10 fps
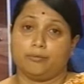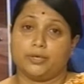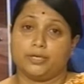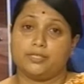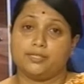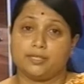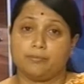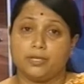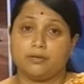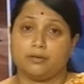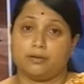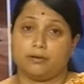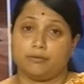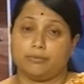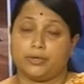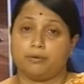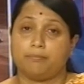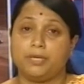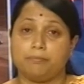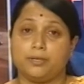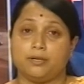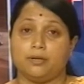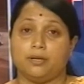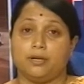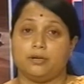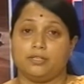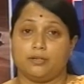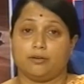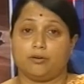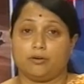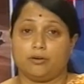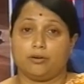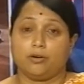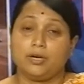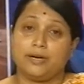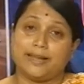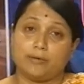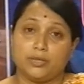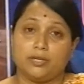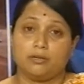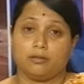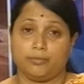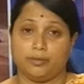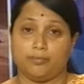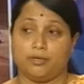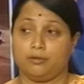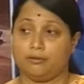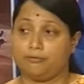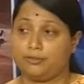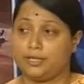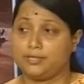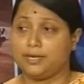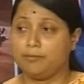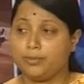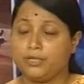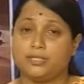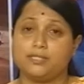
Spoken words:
disabled people or able people. For example,